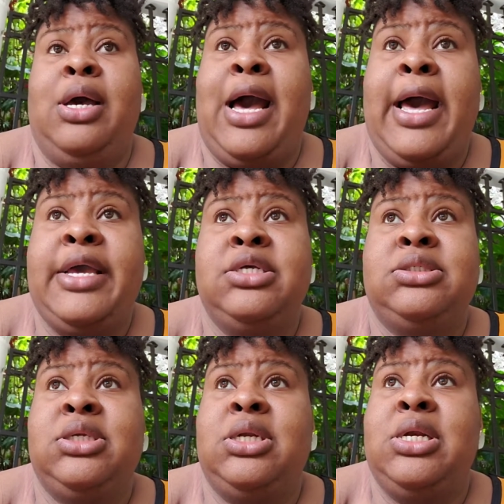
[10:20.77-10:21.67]

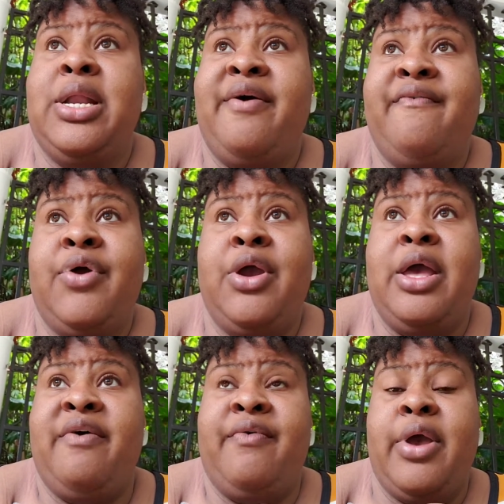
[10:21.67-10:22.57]
Guys, never,
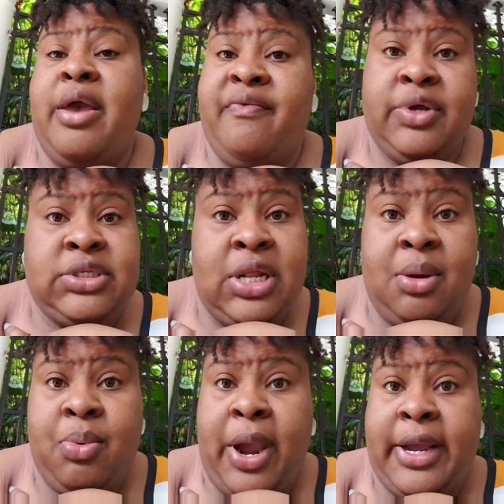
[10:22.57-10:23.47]
ever, ever tell
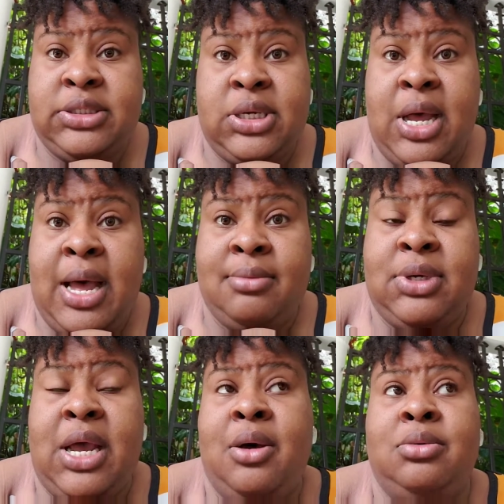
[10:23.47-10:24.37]
a bride to calm
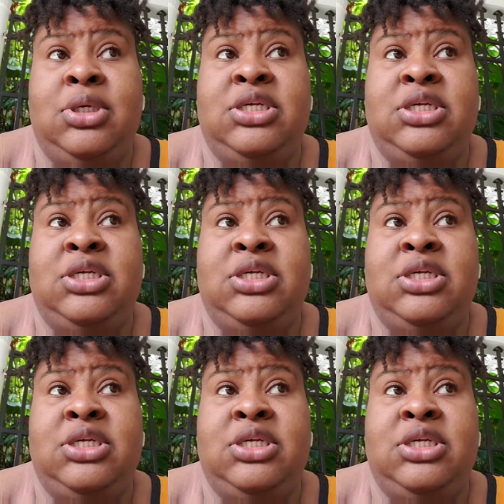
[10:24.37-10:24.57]
down.